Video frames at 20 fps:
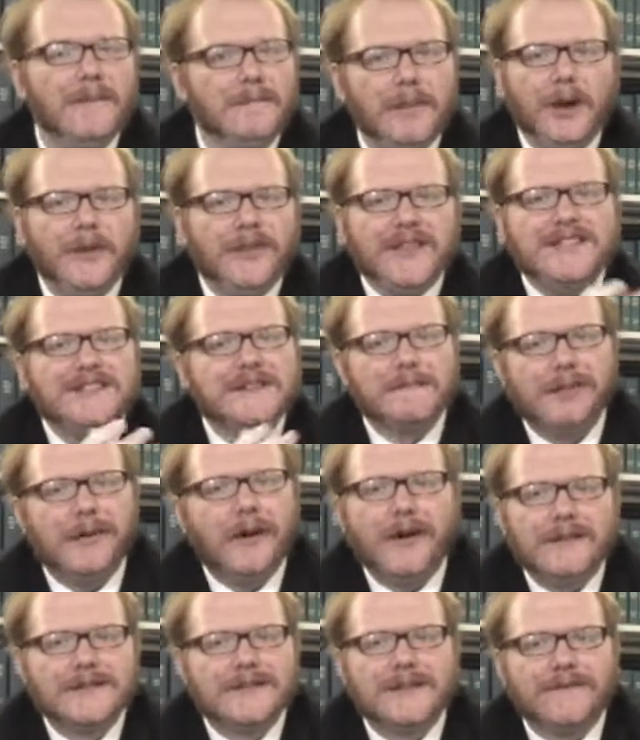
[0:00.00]
Both his
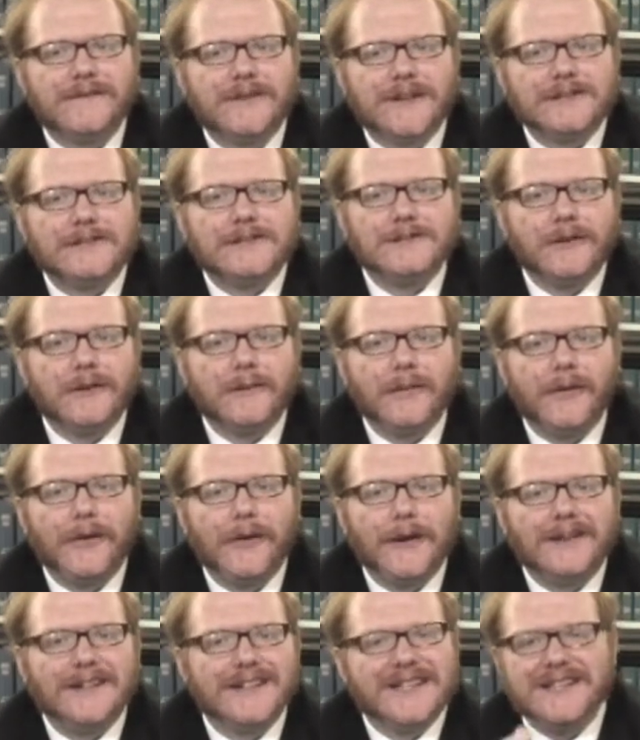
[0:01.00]
impulsiveness to a
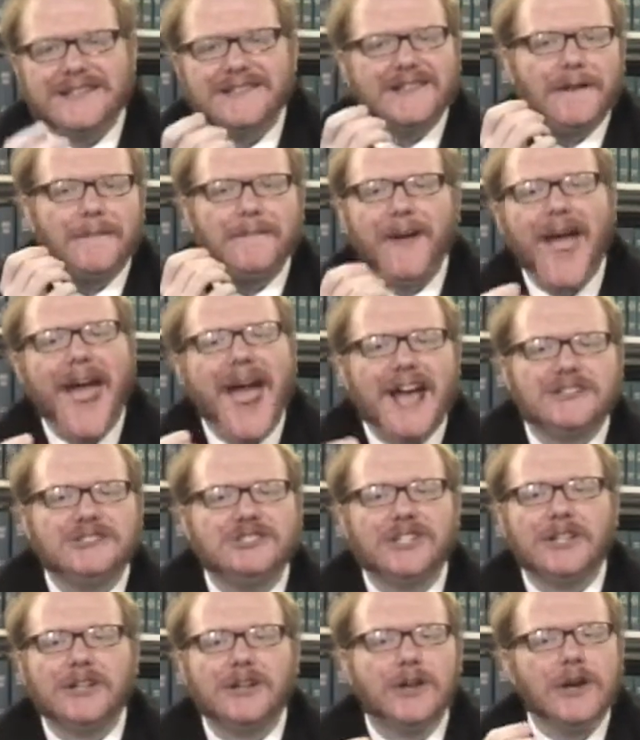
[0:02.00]
point and his
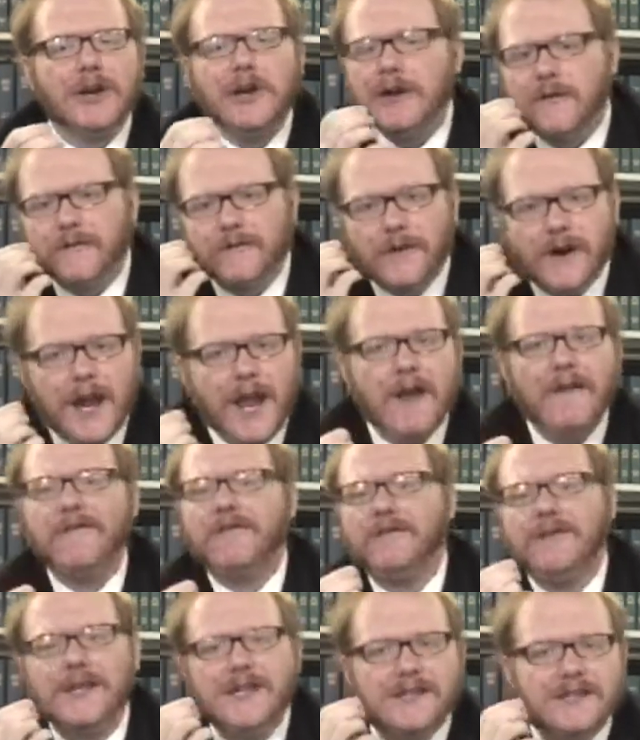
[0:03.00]
compassion for
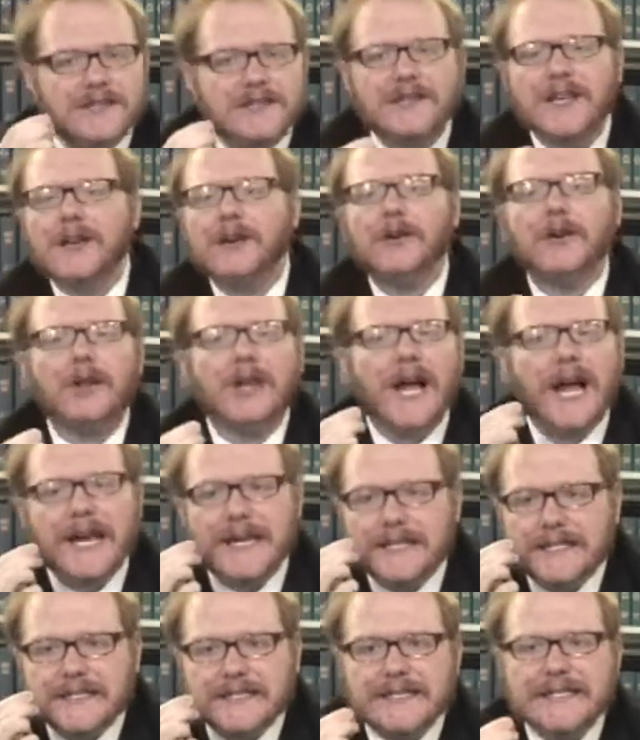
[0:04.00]
every single
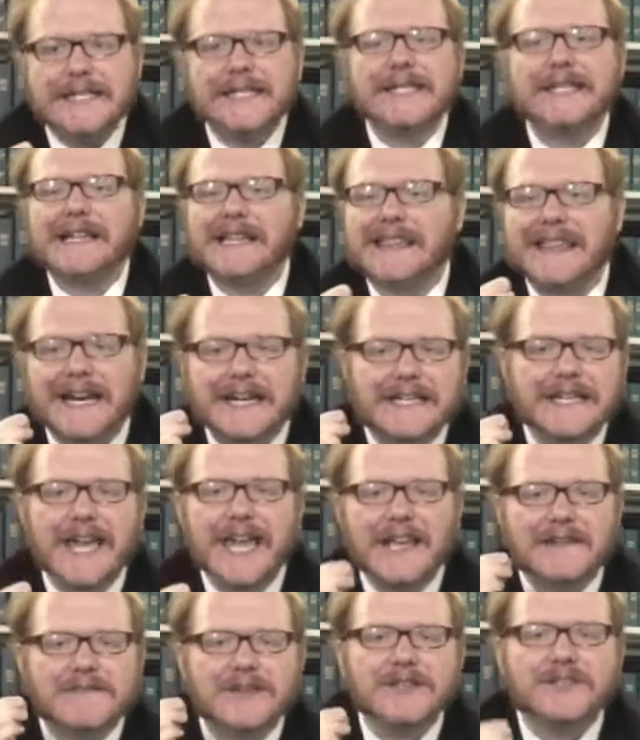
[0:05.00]
idea that
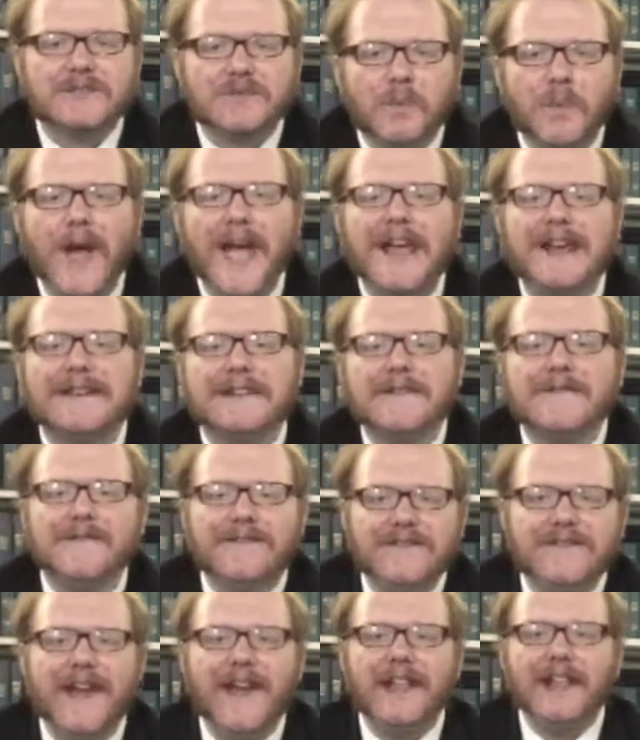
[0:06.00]
came his way
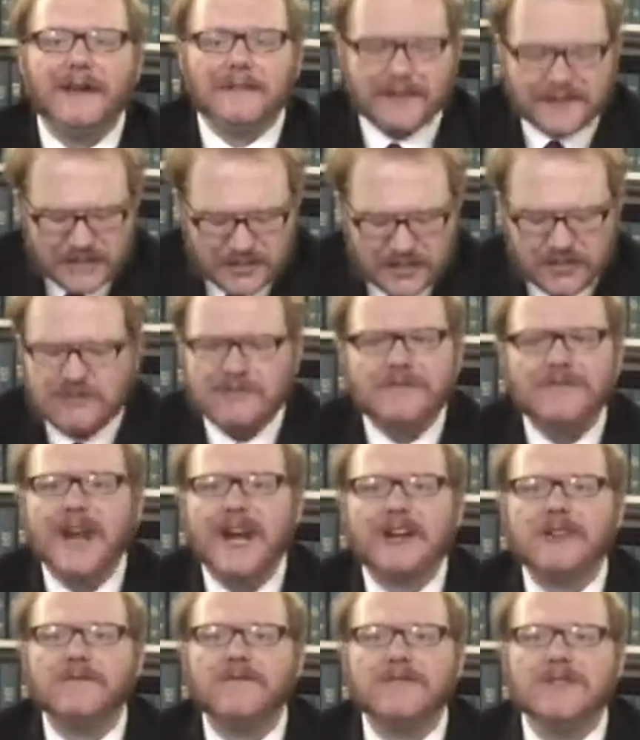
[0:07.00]
developed as a
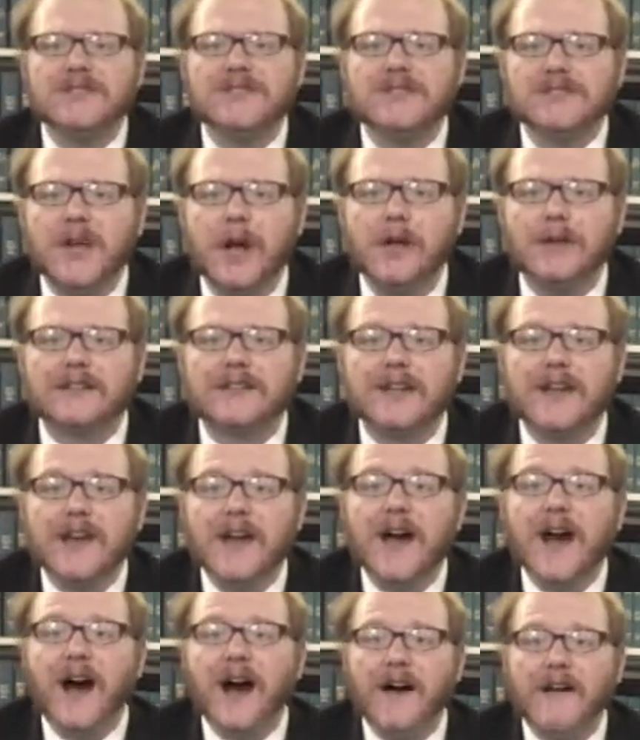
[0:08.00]
direct result
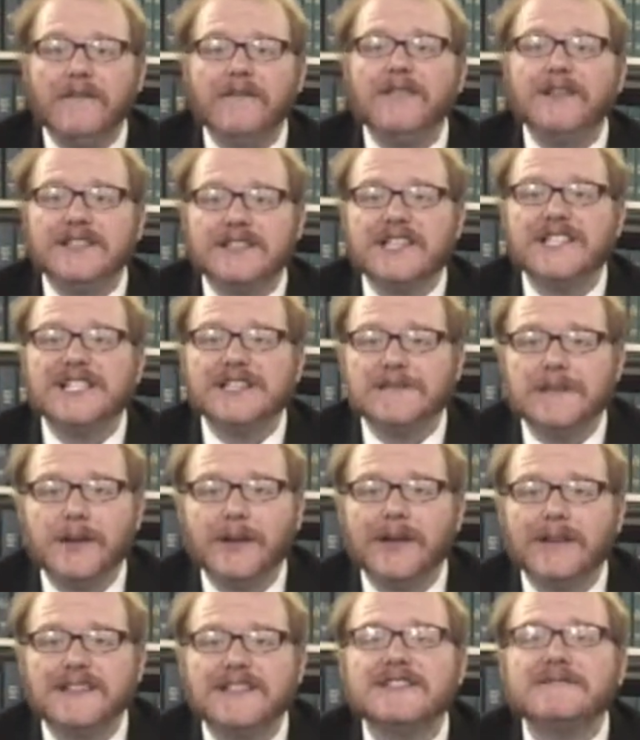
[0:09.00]
of his
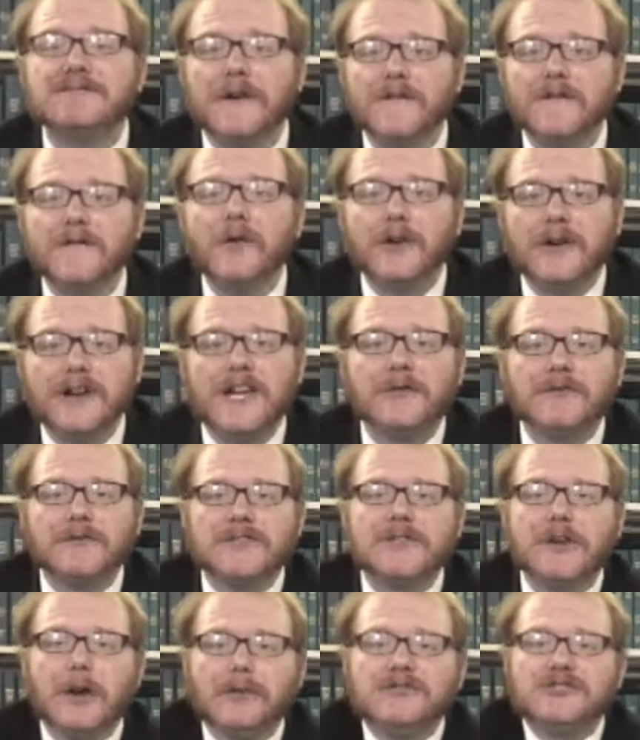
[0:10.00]
experiences before he
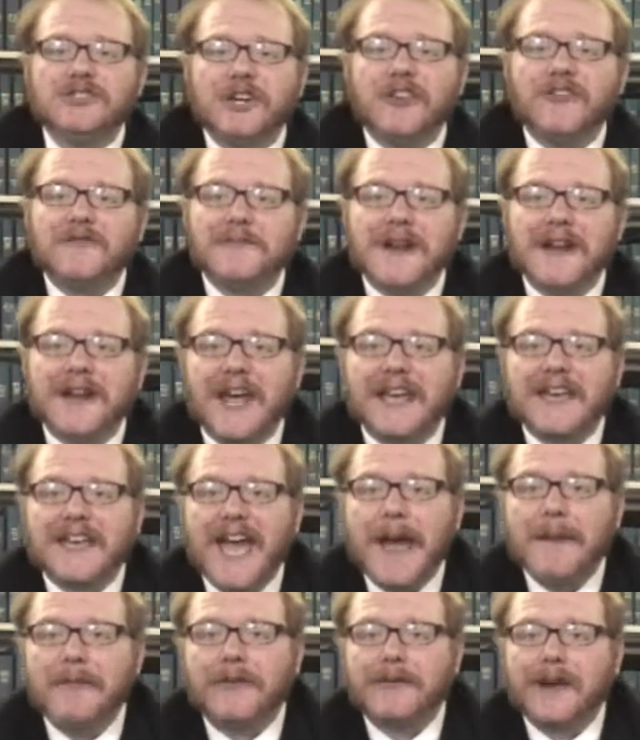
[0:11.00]
was co-chair of Midnight
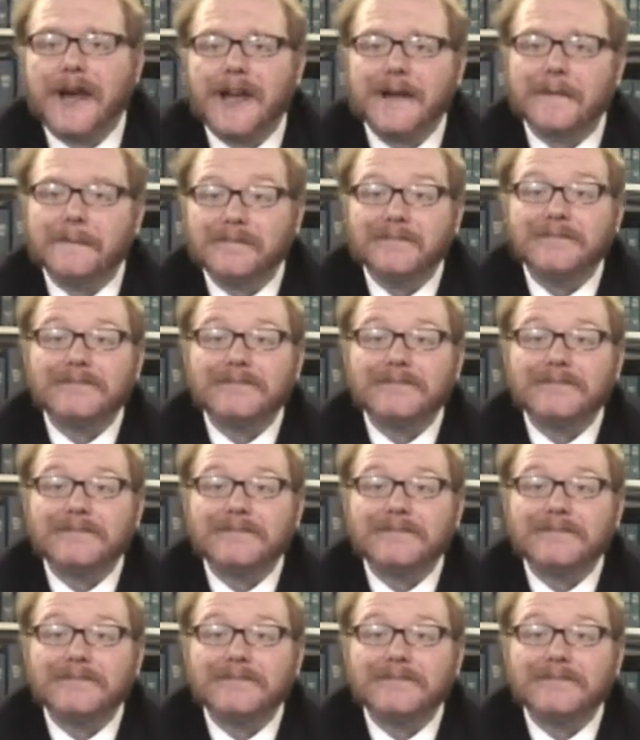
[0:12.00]
Cabaret.